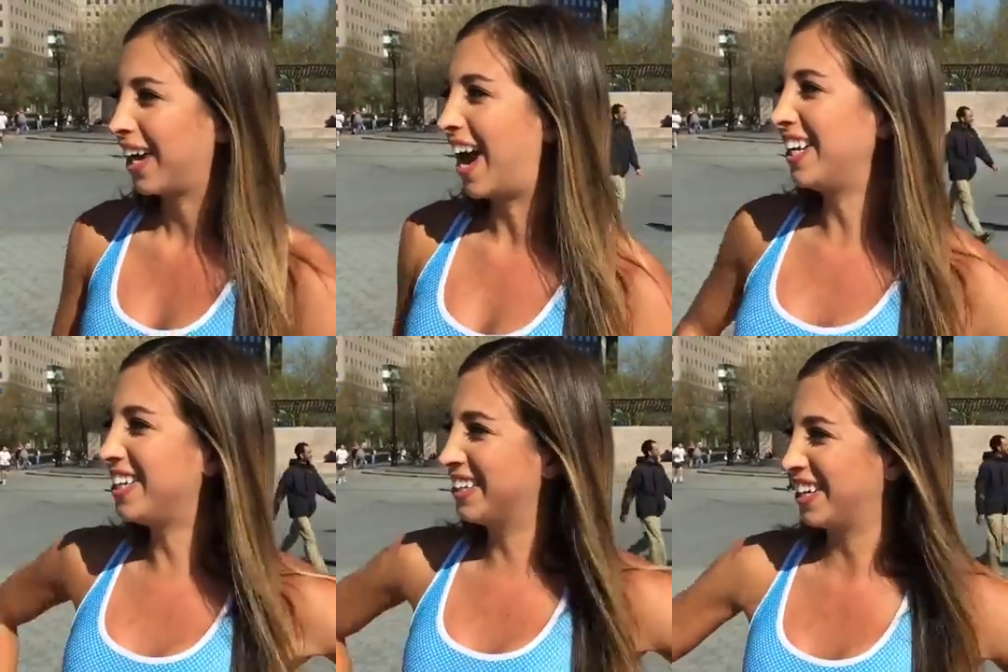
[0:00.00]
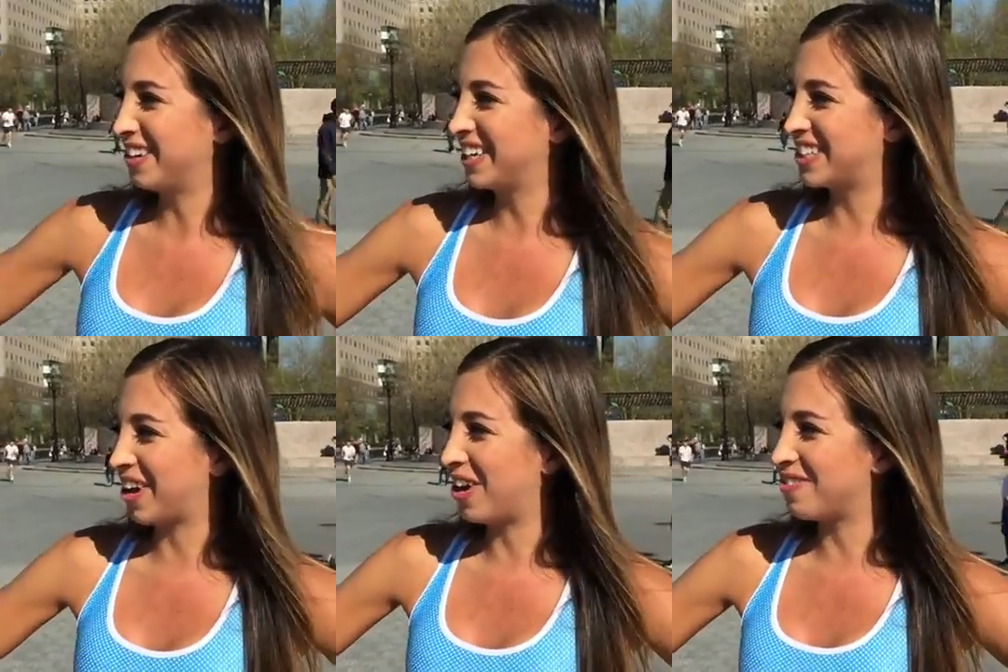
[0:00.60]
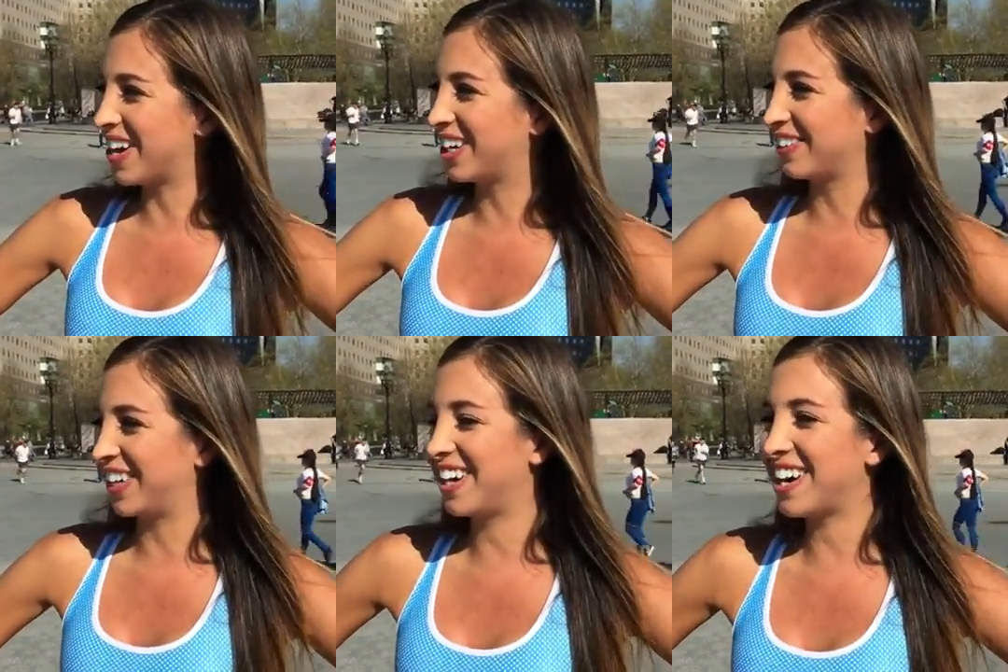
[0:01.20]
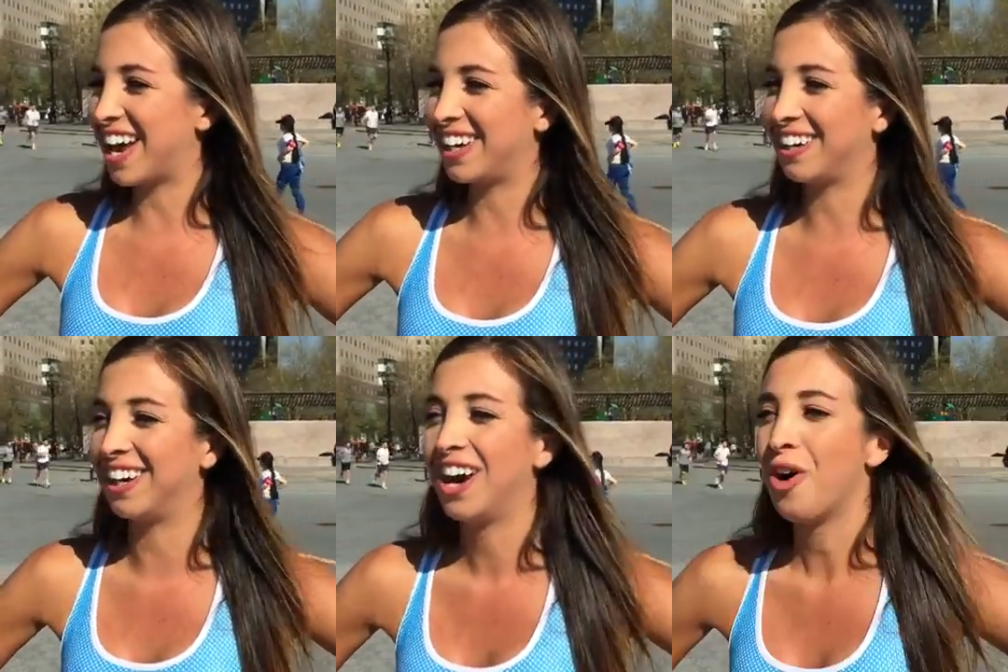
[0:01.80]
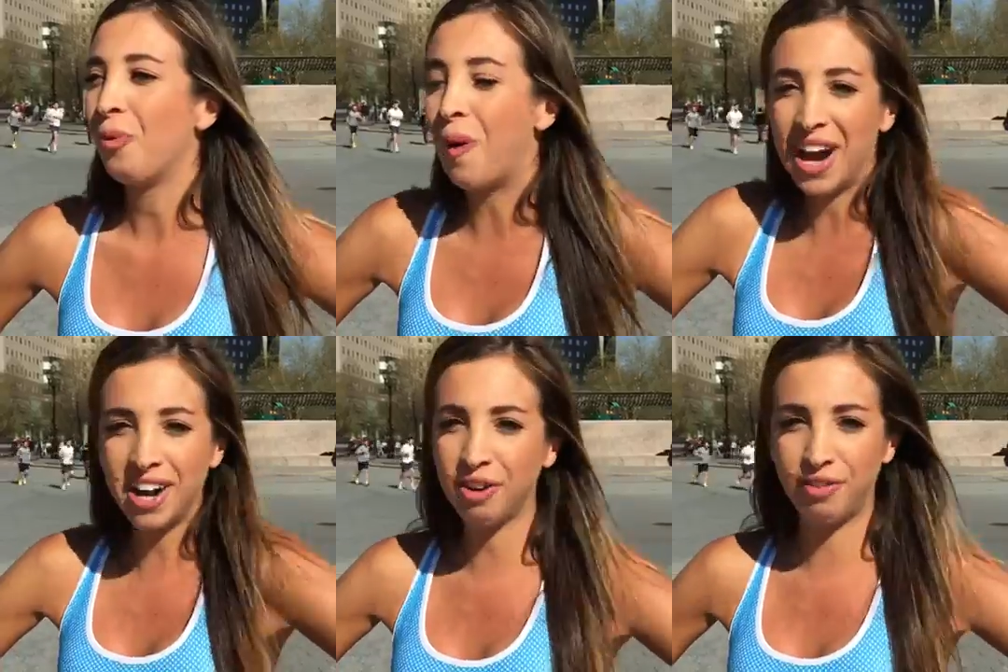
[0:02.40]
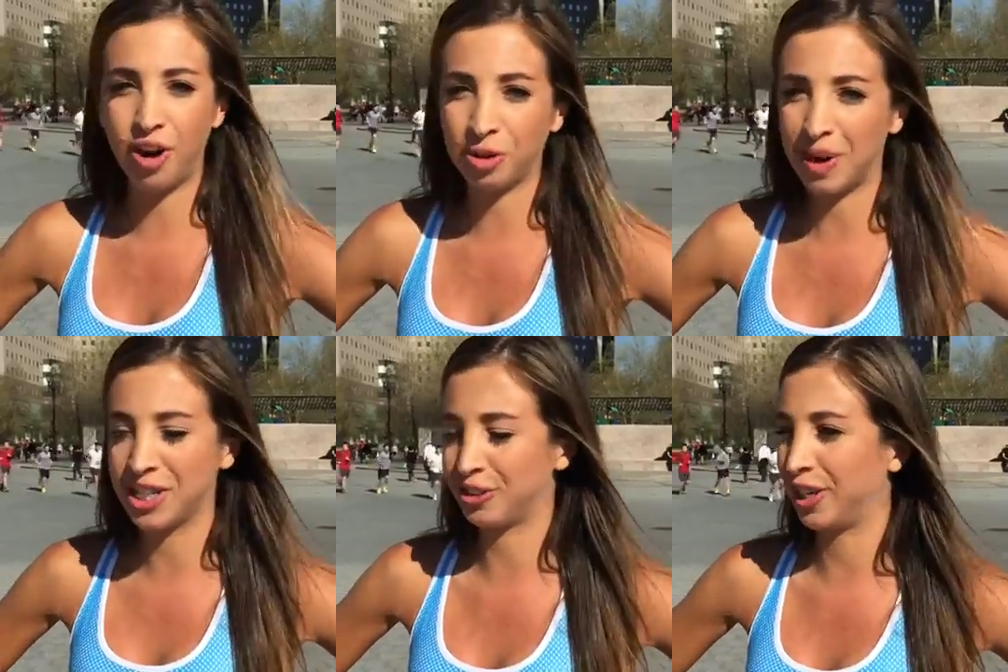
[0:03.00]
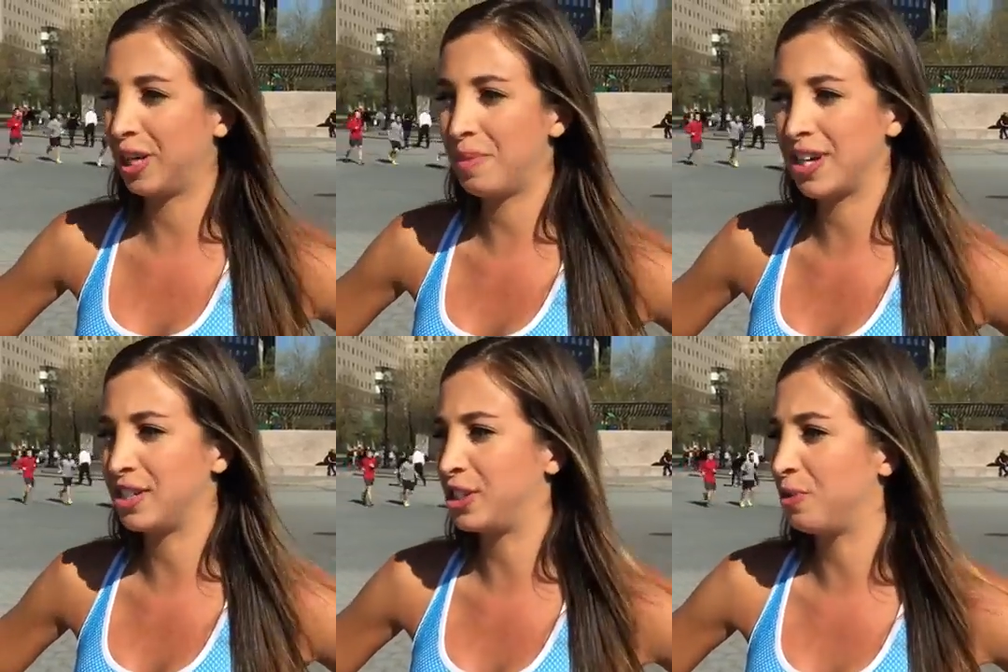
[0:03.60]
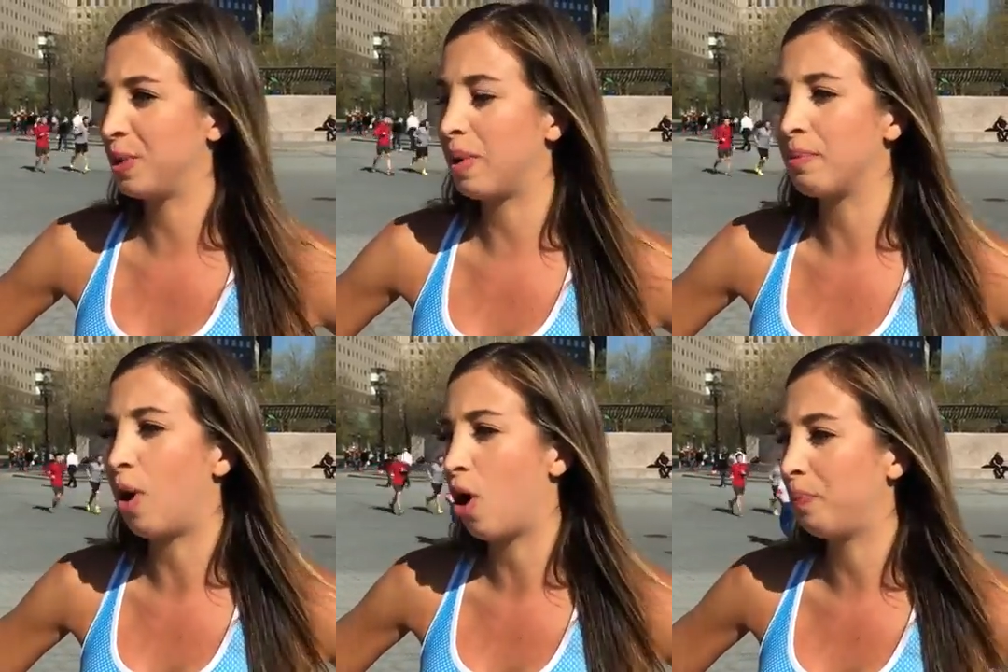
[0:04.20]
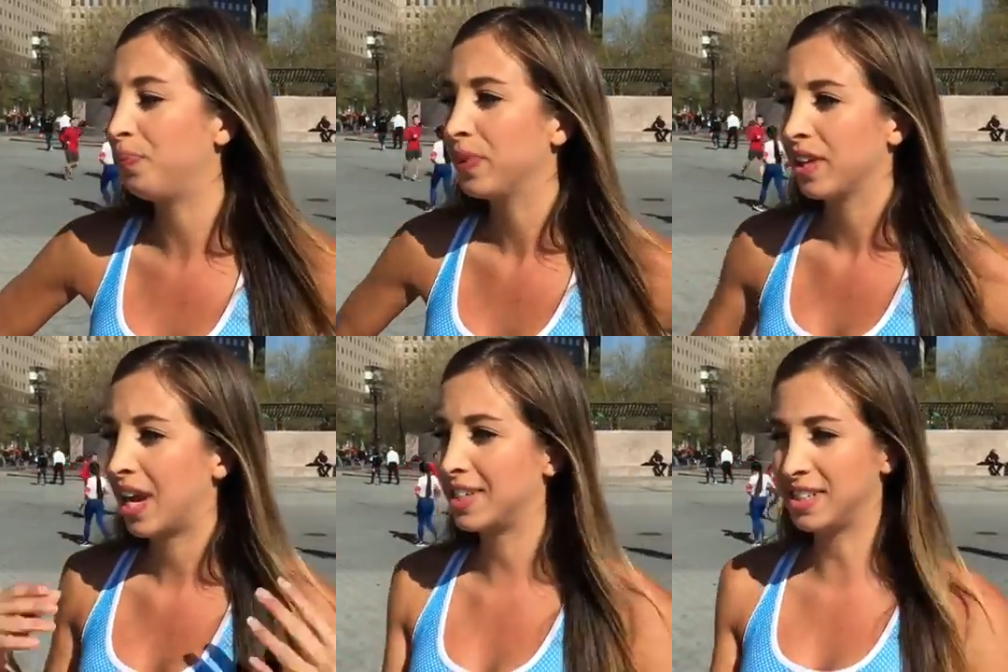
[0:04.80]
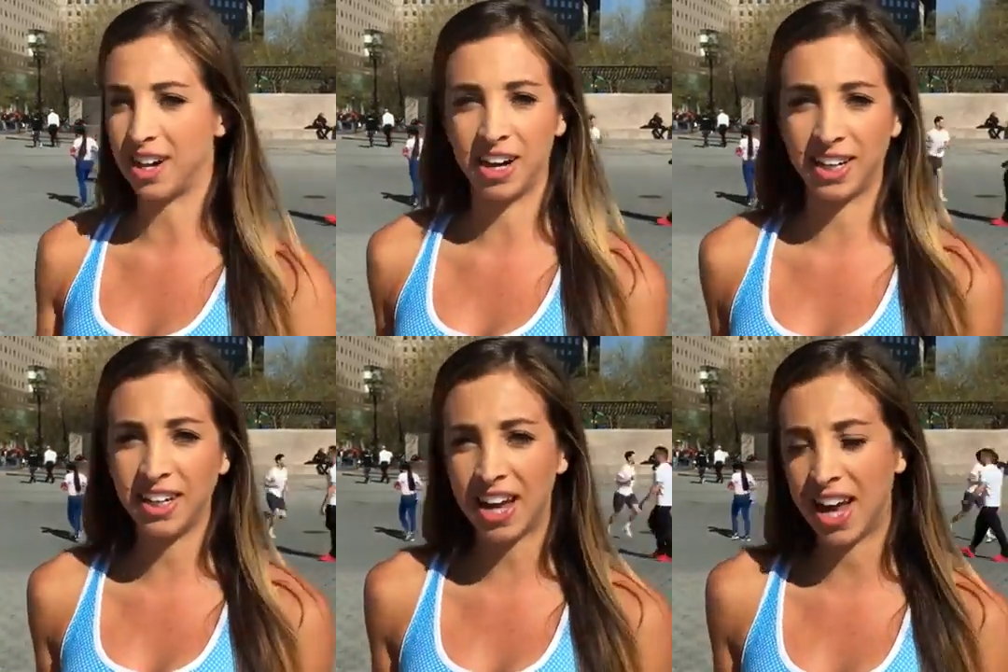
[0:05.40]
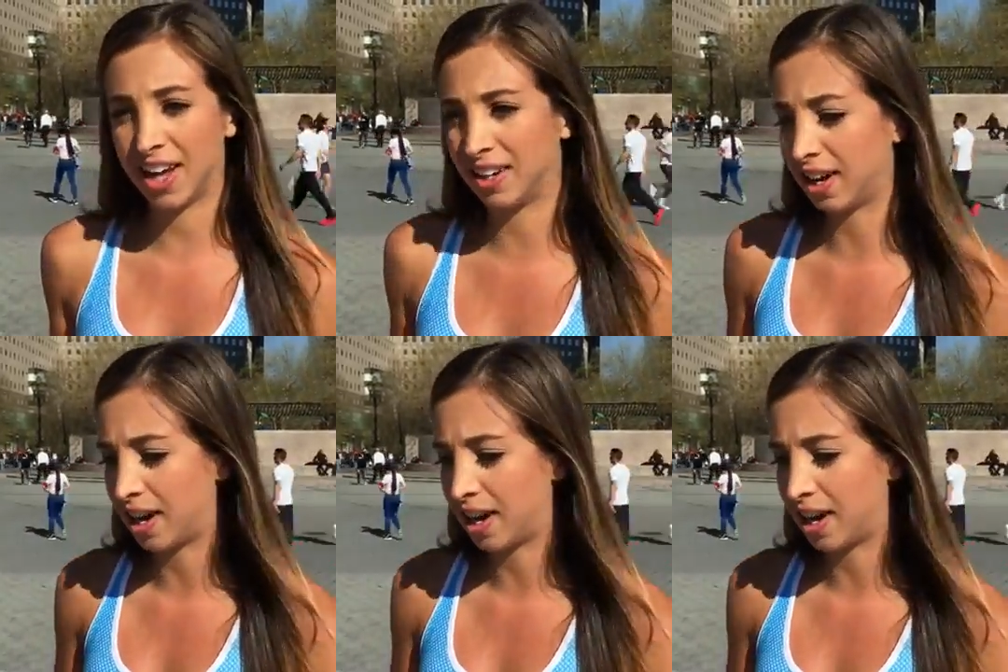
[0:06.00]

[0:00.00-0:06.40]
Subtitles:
I need to, get started on my career, and why not follow my dream and do what my mom has done and